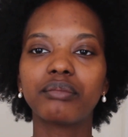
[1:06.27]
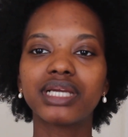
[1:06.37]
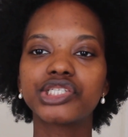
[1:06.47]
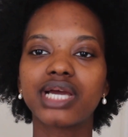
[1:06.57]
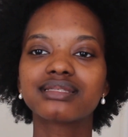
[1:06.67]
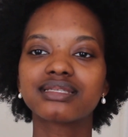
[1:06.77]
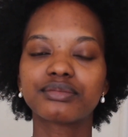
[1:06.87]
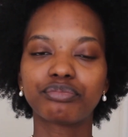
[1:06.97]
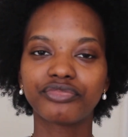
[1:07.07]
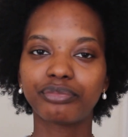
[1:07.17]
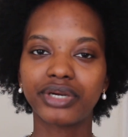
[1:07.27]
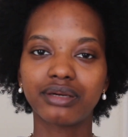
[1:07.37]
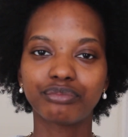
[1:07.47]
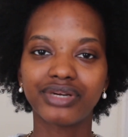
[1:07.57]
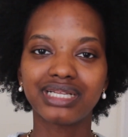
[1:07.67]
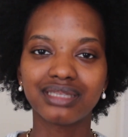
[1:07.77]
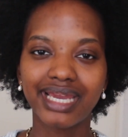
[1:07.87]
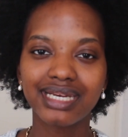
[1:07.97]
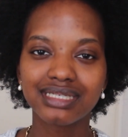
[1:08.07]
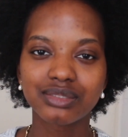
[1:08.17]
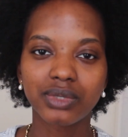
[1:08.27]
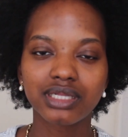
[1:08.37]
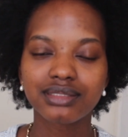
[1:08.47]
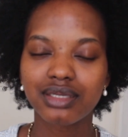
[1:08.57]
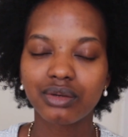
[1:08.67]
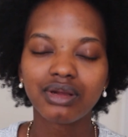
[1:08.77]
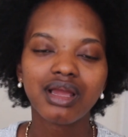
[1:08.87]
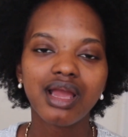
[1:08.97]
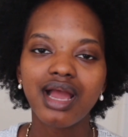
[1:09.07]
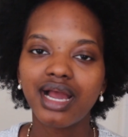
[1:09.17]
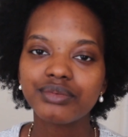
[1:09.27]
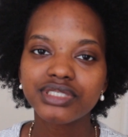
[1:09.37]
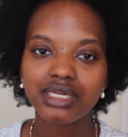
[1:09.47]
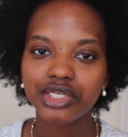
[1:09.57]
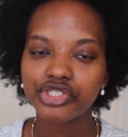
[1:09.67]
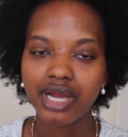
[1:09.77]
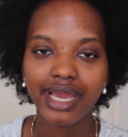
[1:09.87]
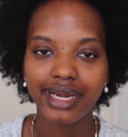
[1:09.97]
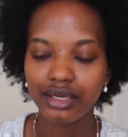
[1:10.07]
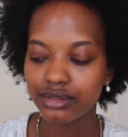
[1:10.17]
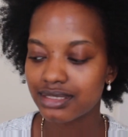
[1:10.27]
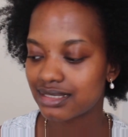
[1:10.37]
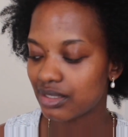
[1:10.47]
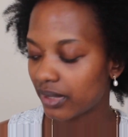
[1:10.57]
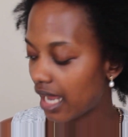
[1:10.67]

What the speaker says: My chest is pretty light as well, so I'm just gonna try it out, see what